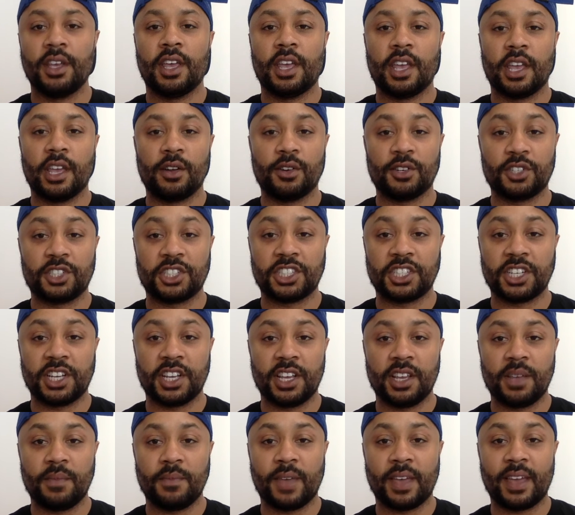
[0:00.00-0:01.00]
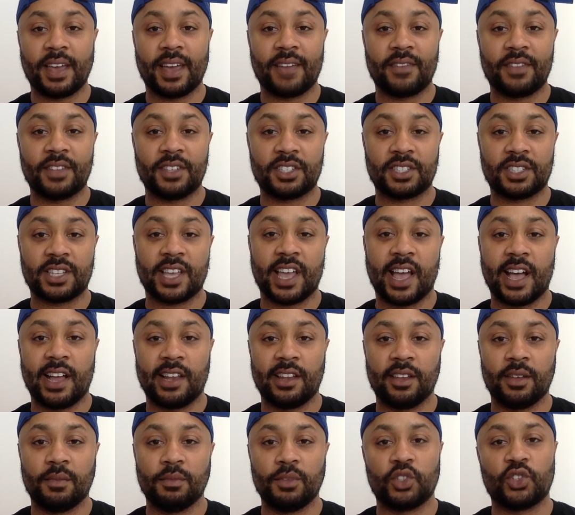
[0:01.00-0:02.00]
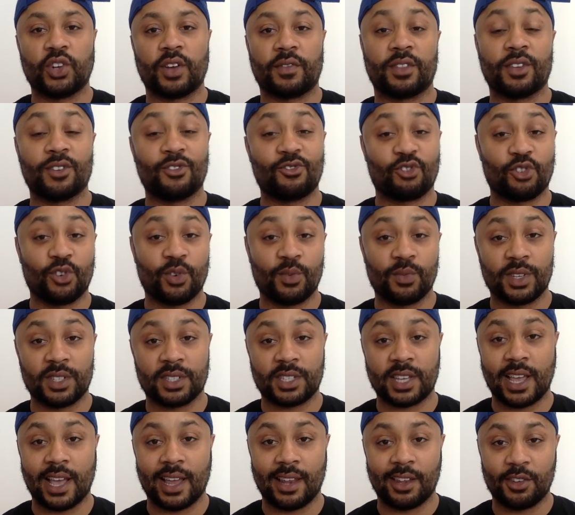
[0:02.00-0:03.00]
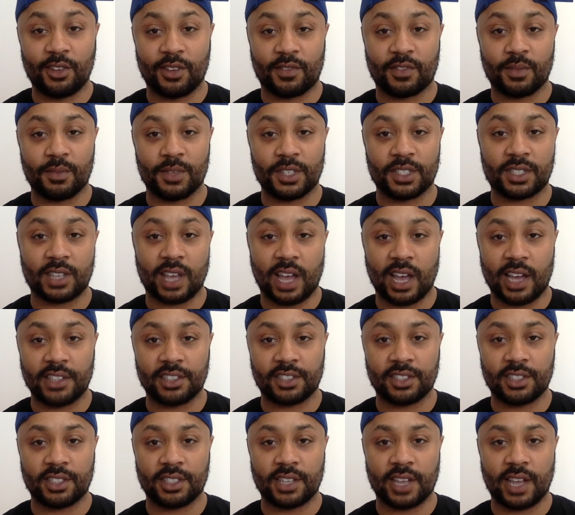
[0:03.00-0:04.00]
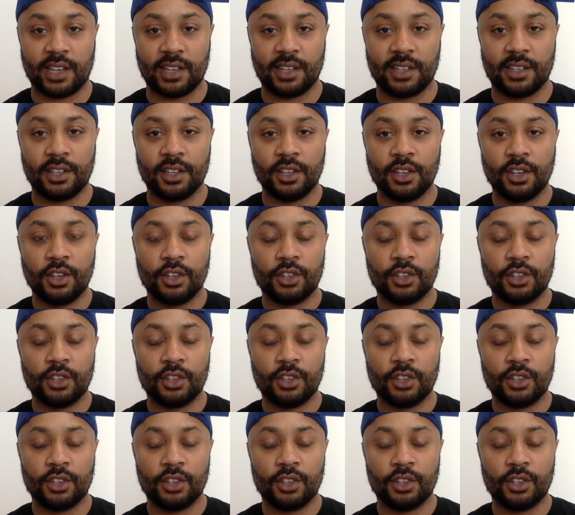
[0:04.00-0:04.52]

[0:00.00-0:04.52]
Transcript: He or she may have this talent, but you have to groom the talent, you have to massage the talent. Mm-hmm.